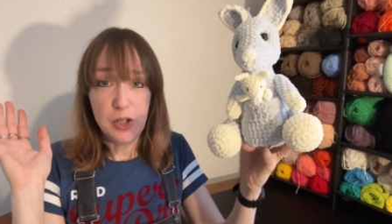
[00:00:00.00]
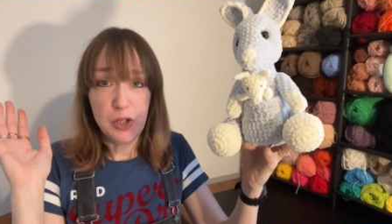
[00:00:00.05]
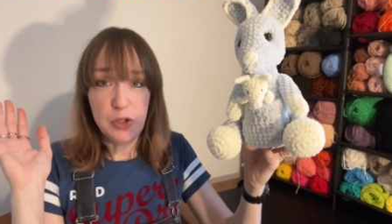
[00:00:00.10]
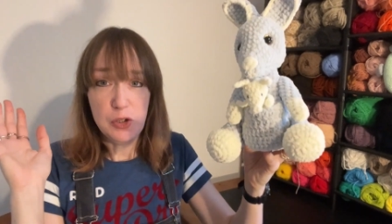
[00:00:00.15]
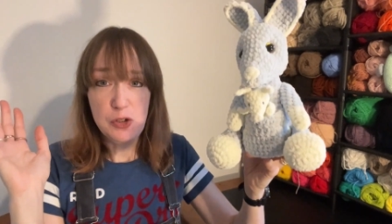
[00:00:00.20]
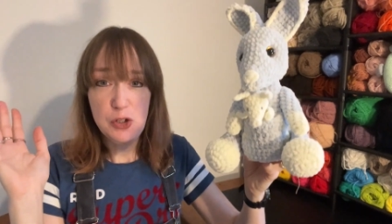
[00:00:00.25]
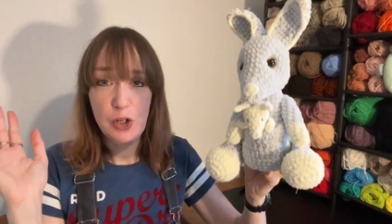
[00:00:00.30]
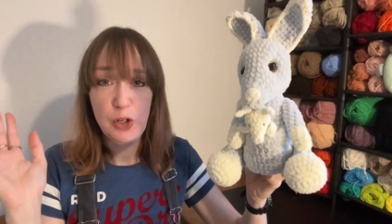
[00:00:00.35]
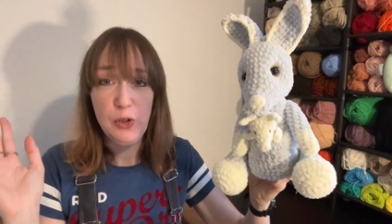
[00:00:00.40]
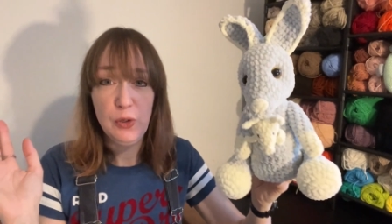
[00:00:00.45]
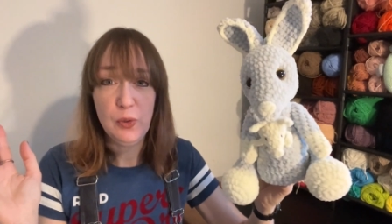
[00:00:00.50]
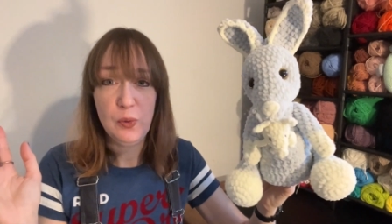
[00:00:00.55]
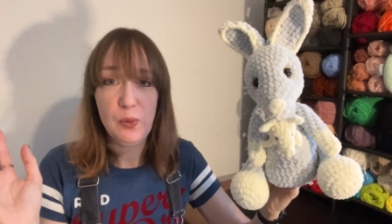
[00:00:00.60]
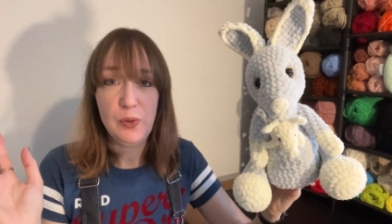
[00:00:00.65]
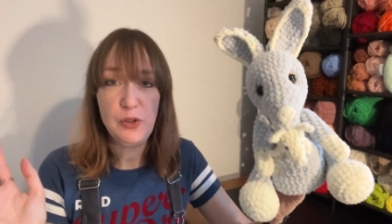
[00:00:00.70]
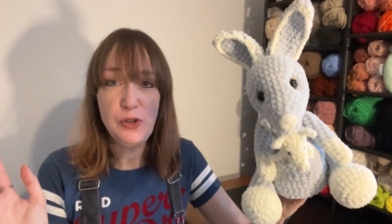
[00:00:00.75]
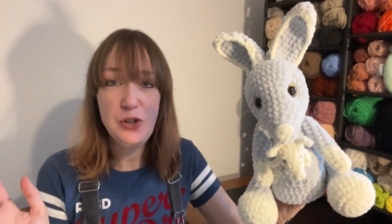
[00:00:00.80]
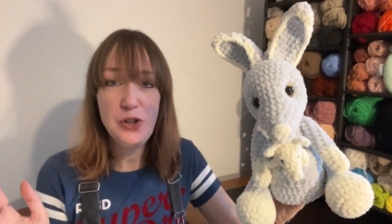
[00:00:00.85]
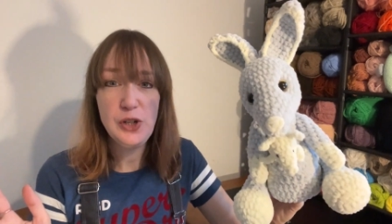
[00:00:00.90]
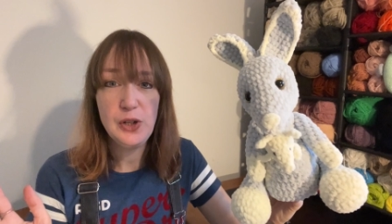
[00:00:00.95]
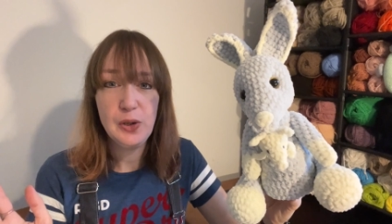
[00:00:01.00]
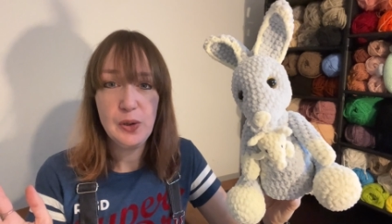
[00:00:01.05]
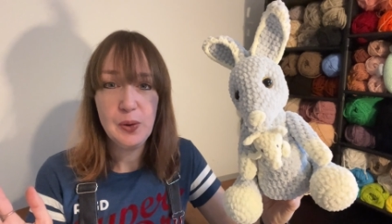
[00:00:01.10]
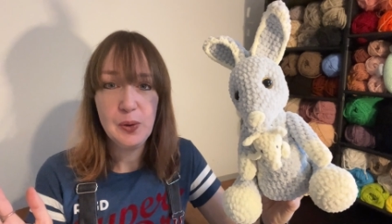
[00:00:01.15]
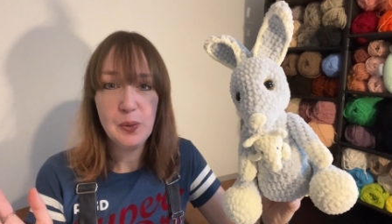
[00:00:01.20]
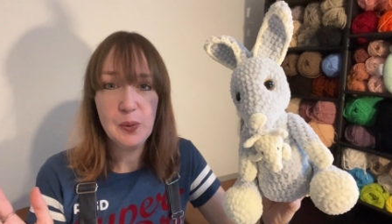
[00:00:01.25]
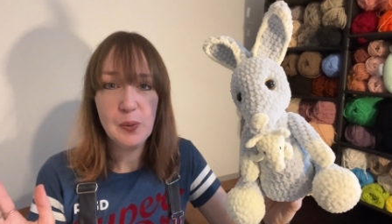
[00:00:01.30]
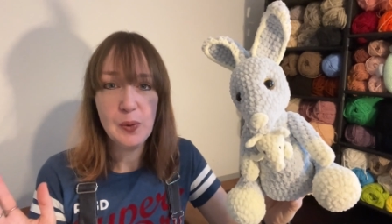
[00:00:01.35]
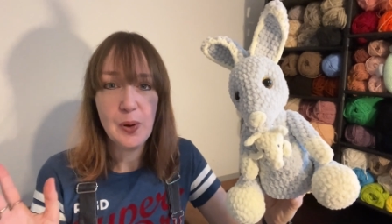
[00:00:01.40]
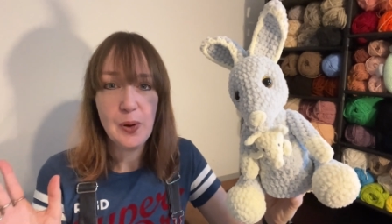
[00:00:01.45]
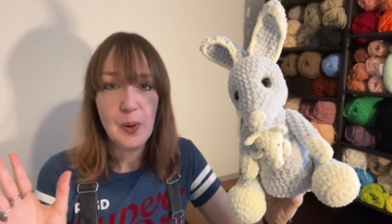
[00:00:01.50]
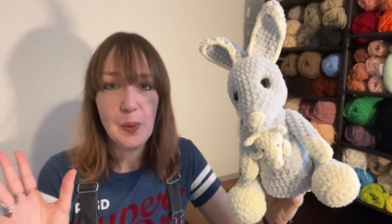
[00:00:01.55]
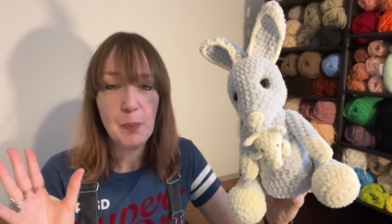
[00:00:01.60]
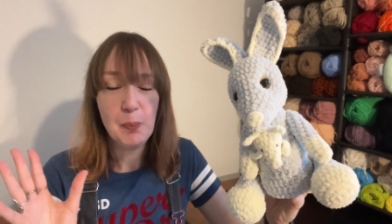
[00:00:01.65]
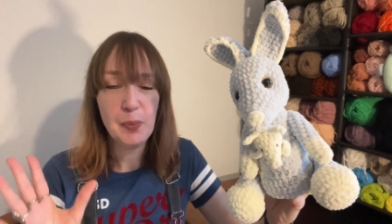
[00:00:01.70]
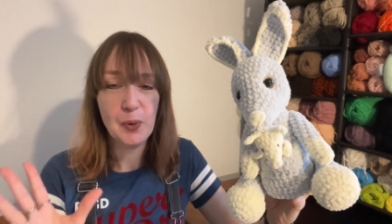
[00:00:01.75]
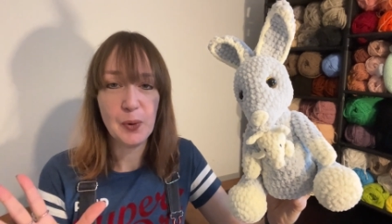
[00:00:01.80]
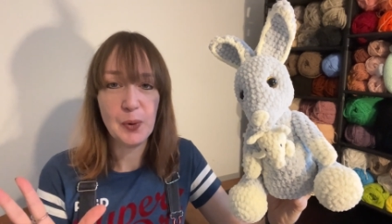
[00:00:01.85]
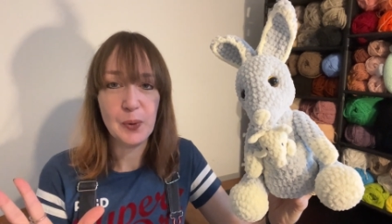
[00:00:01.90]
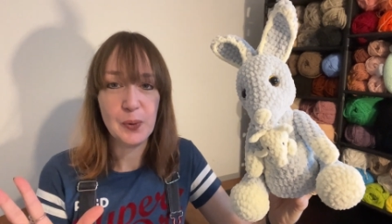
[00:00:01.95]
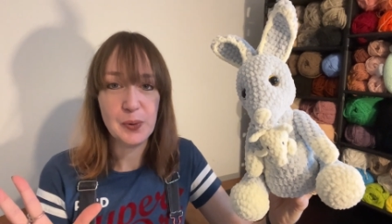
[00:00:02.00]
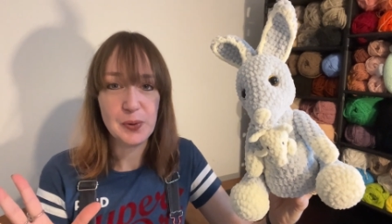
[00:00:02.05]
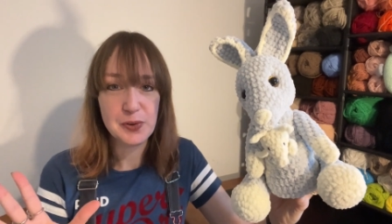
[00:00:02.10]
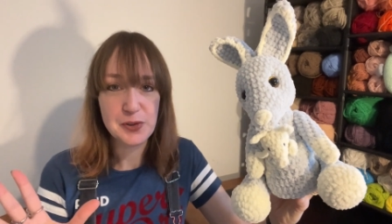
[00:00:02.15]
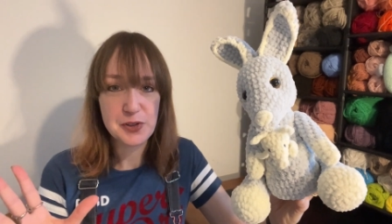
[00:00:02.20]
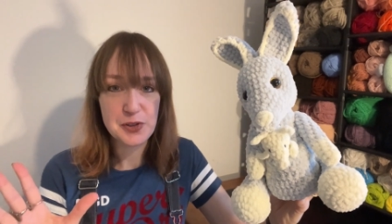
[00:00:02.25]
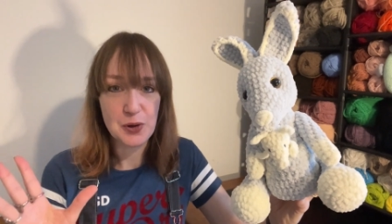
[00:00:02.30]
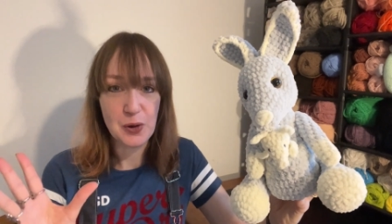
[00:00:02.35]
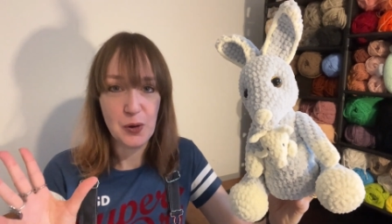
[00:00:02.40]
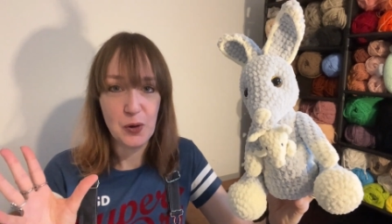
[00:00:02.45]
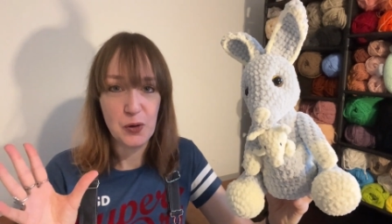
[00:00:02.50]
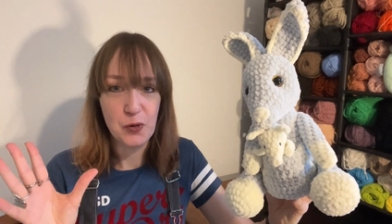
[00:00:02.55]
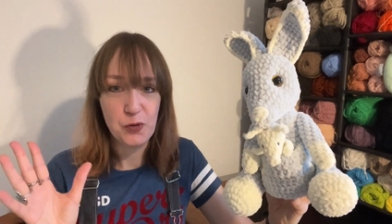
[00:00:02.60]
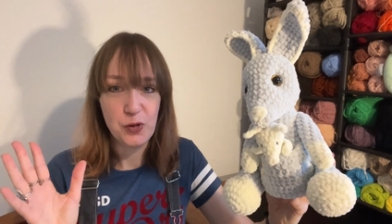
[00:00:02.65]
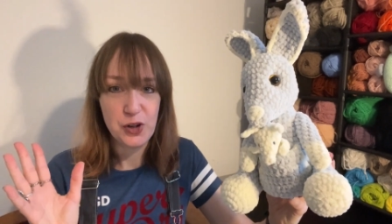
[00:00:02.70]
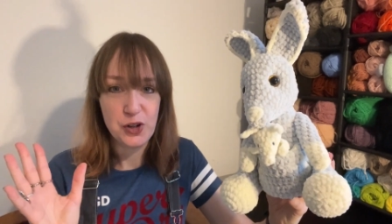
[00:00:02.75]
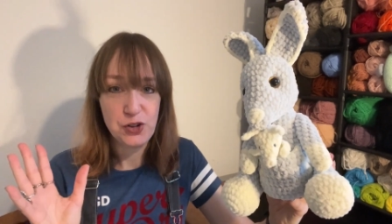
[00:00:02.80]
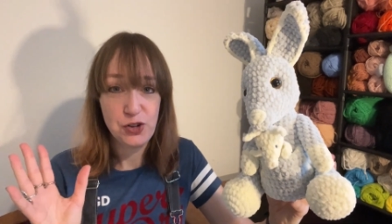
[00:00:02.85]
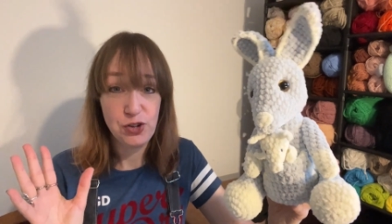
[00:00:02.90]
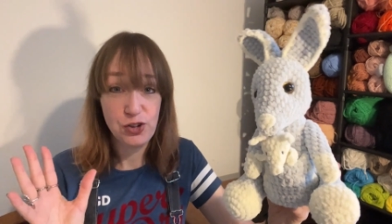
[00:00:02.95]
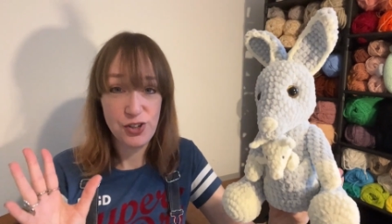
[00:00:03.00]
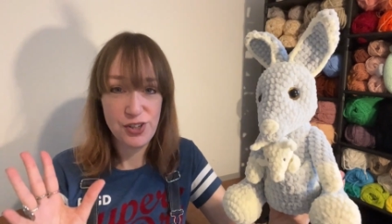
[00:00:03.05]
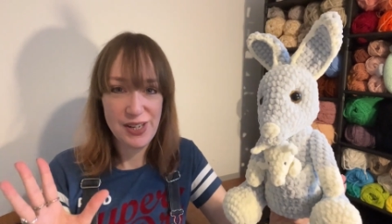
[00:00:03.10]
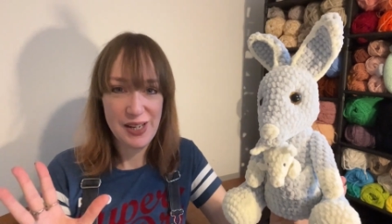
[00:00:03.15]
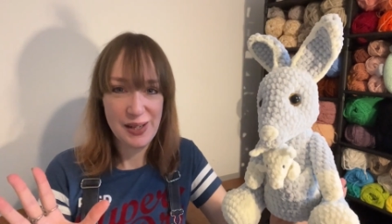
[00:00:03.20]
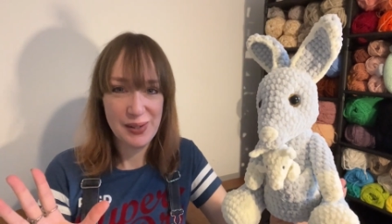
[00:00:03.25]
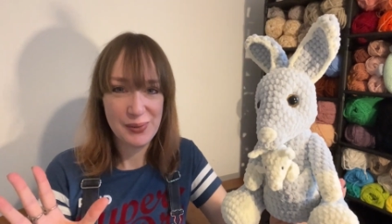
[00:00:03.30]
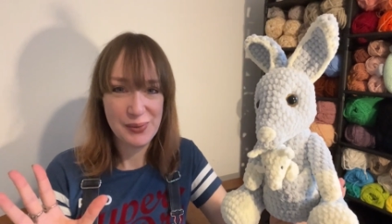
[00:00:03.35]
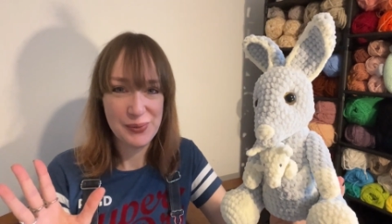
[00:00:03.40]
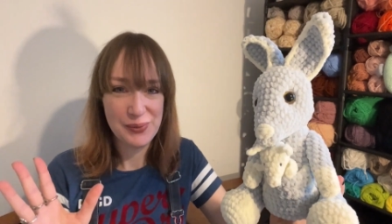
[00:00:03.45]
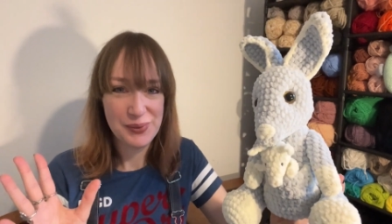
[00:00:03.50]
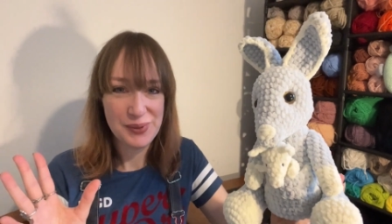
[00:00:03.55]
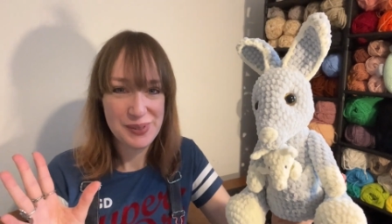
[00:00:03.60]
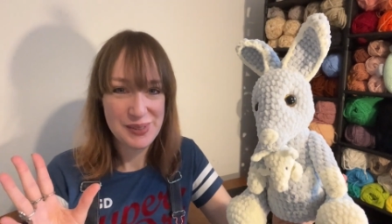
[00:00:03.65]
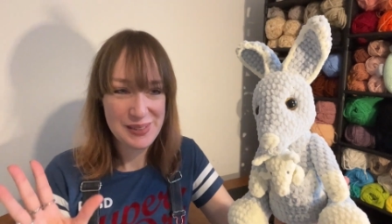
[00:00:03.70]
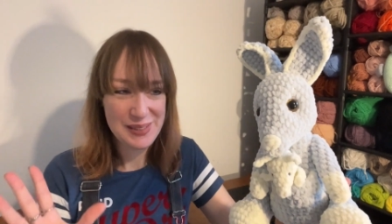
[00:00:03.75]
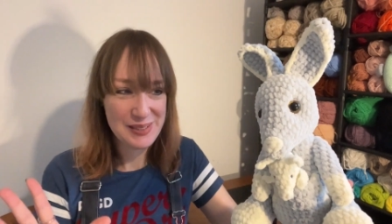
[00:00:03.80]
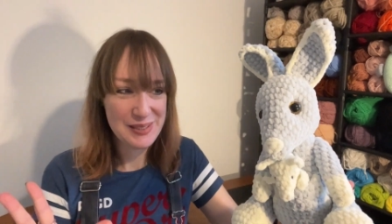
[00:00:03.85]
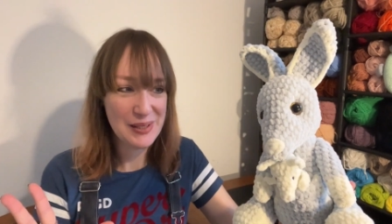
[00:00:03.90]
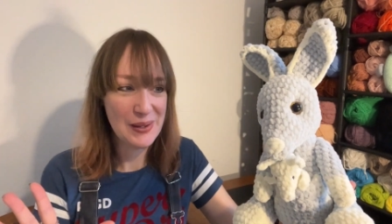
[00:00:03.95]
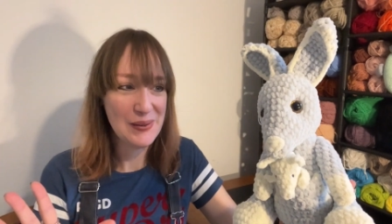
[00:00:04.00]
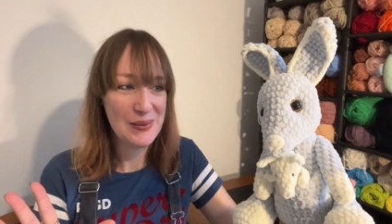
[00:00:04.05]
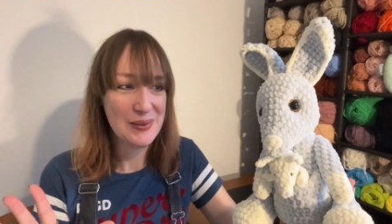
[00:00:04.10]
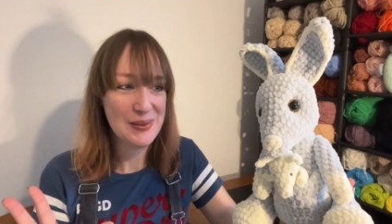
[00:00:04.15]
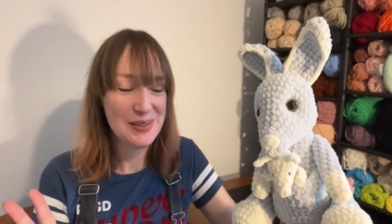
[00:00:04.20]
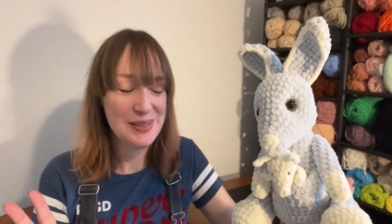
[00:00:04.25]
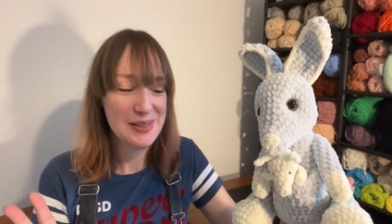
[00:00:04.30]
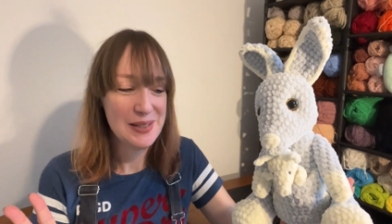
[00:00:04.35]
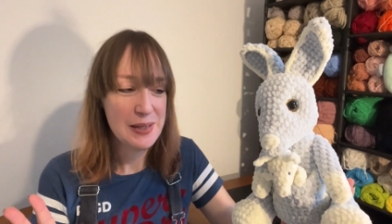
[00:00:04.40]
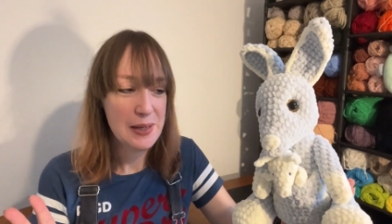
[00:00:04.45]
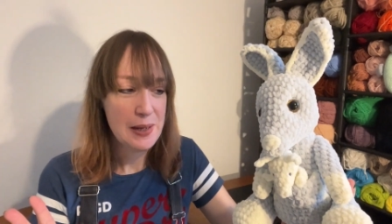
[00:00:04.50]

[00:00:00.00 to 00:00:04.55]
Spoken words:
two new balls of chenille yarn.